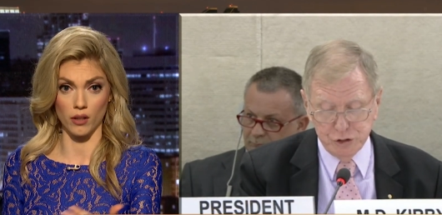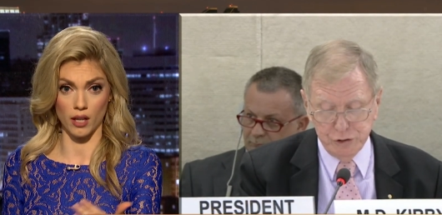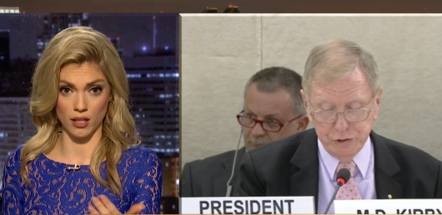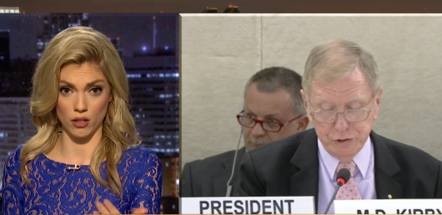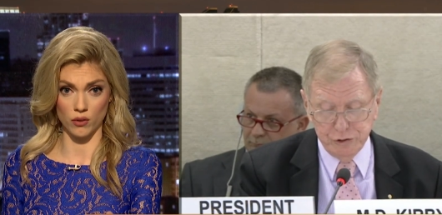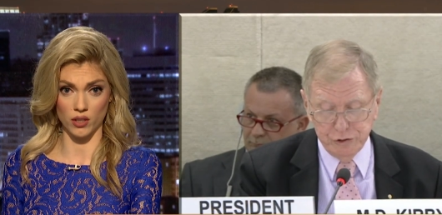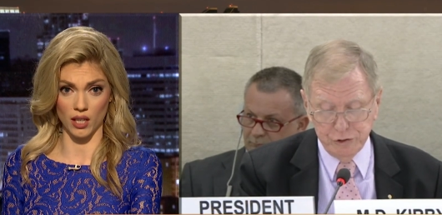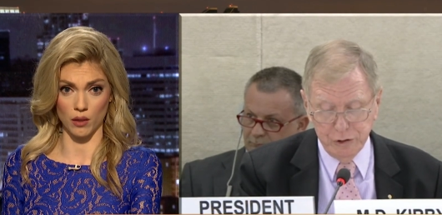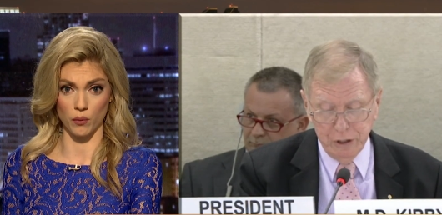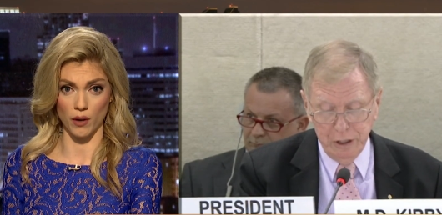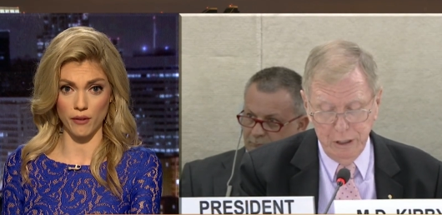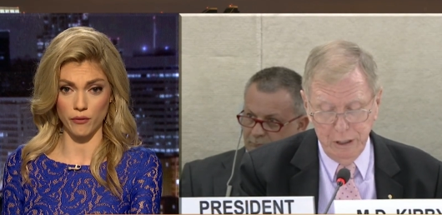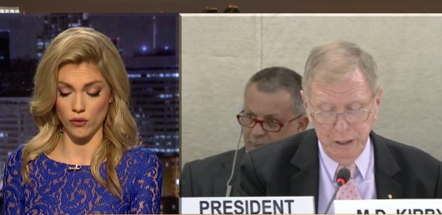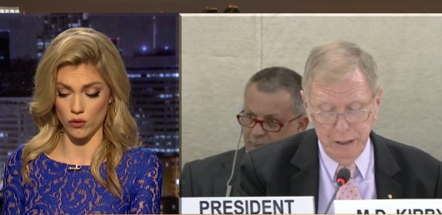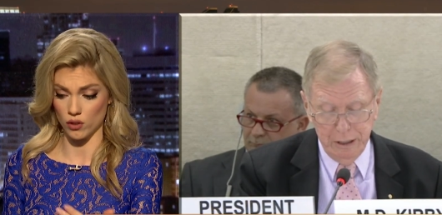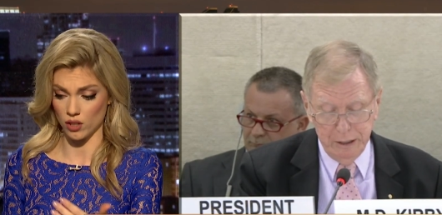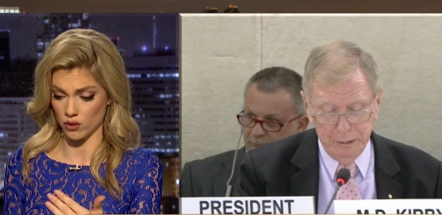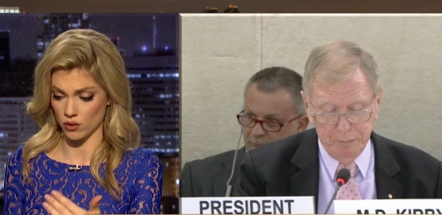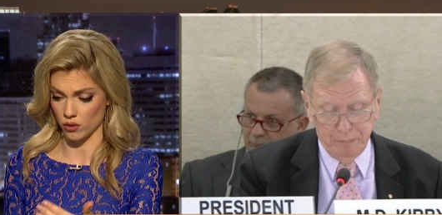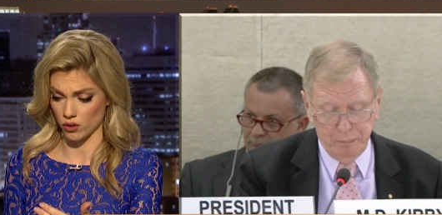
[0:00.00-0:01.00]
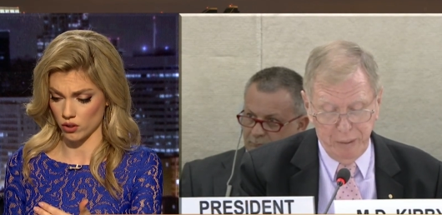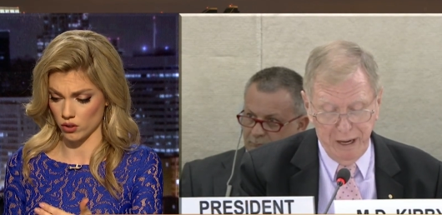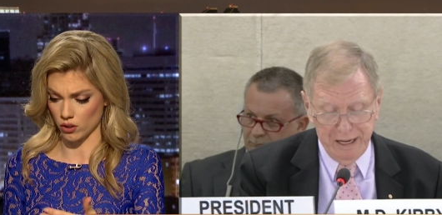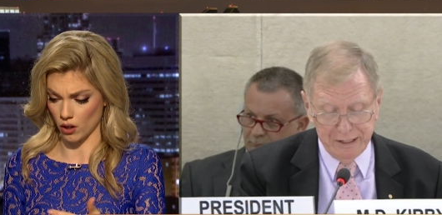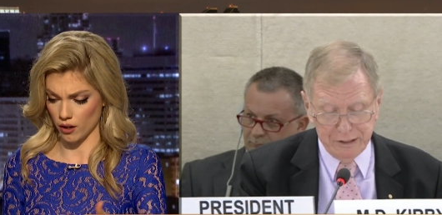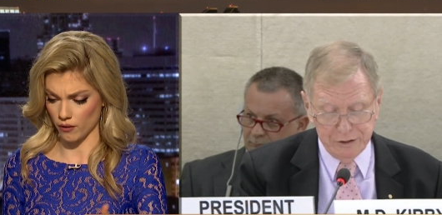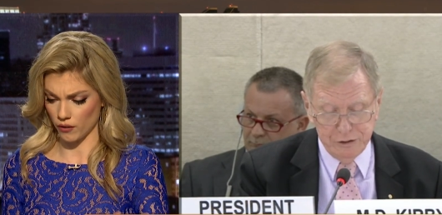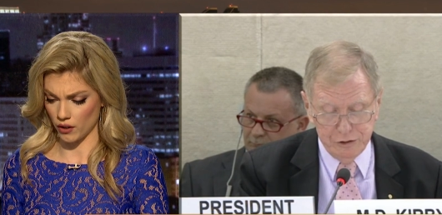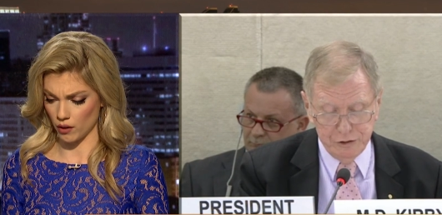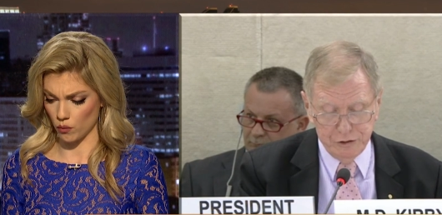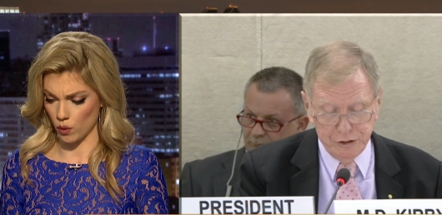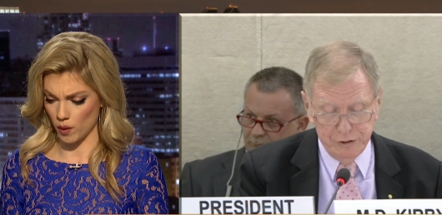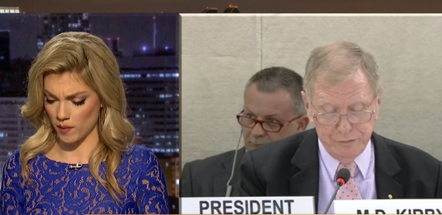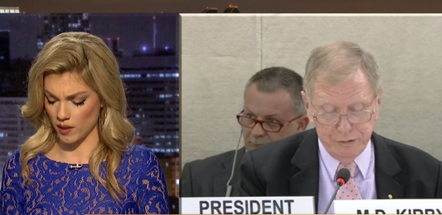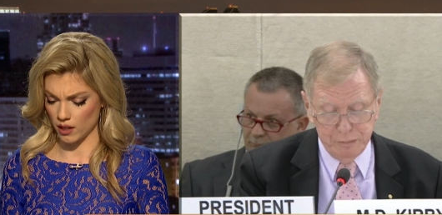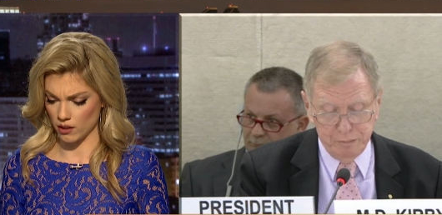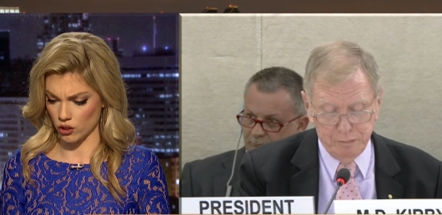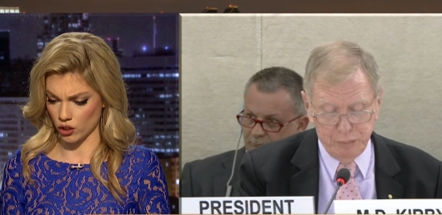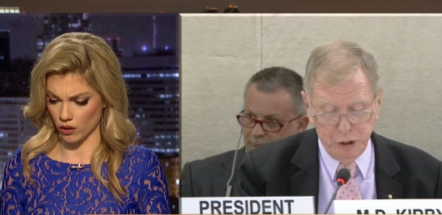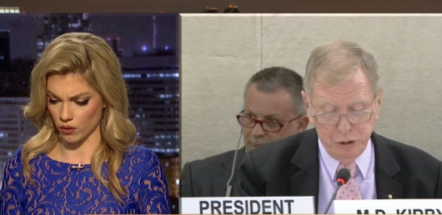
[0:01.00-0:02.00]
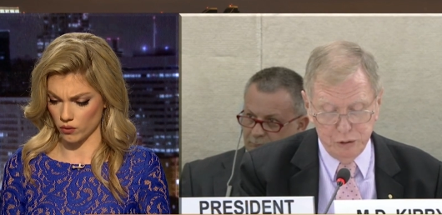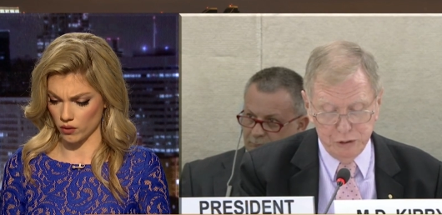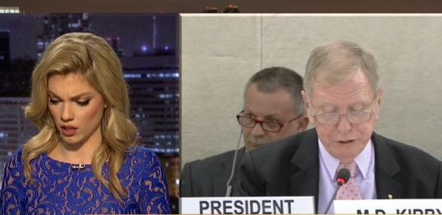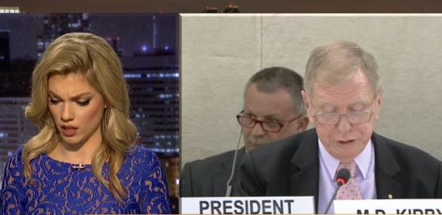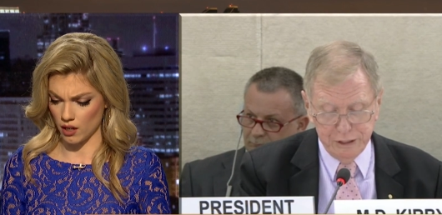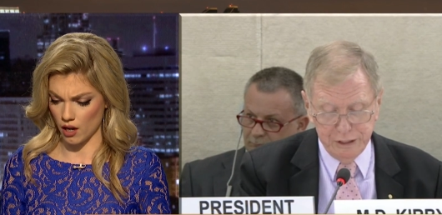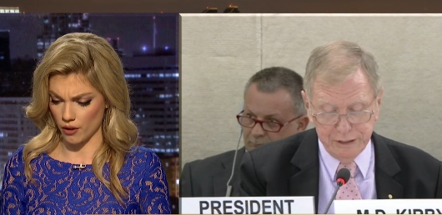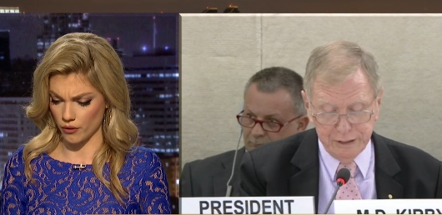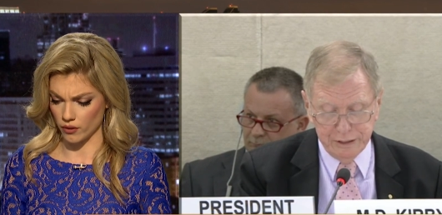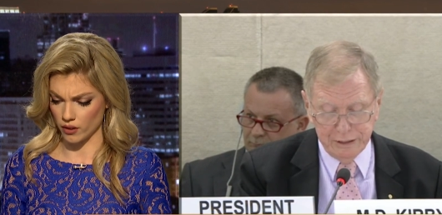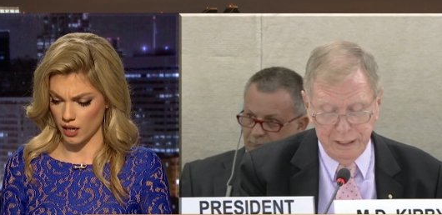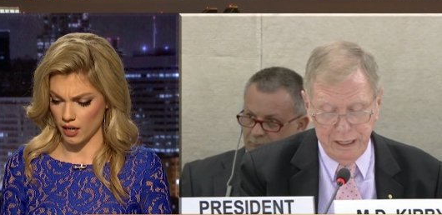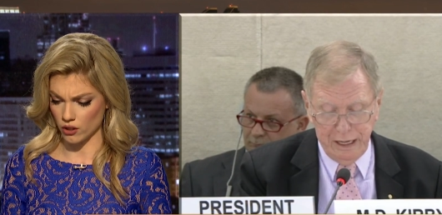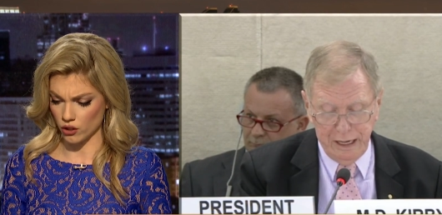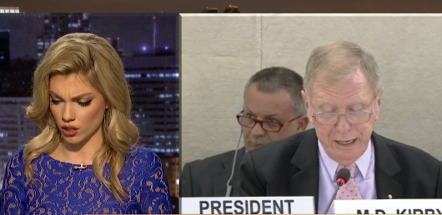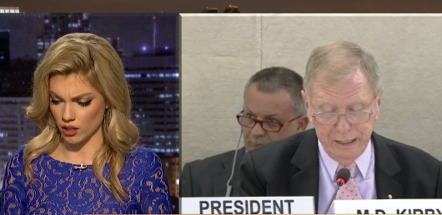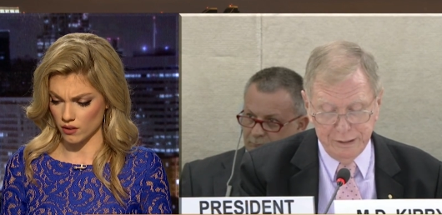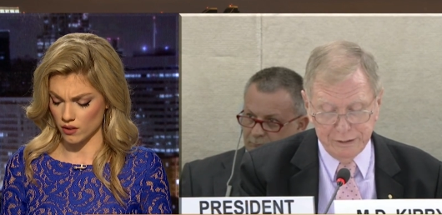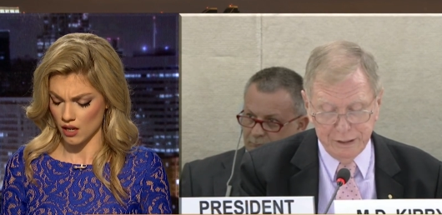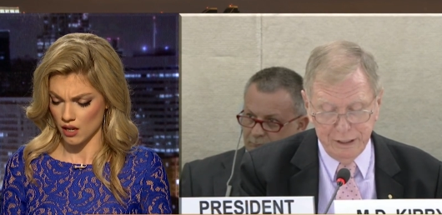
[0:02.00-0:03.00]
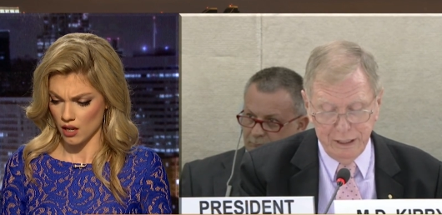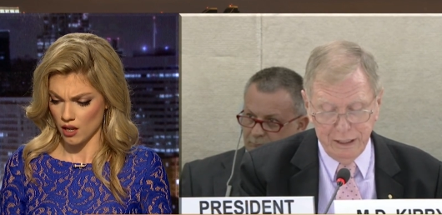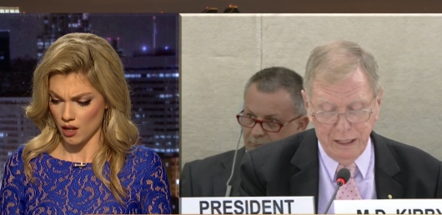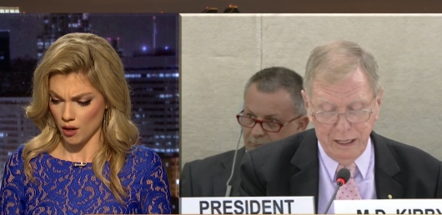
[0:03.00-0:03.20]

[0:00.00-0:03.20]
Speaker 1: Like you said, refugees are starving women and children in other nations.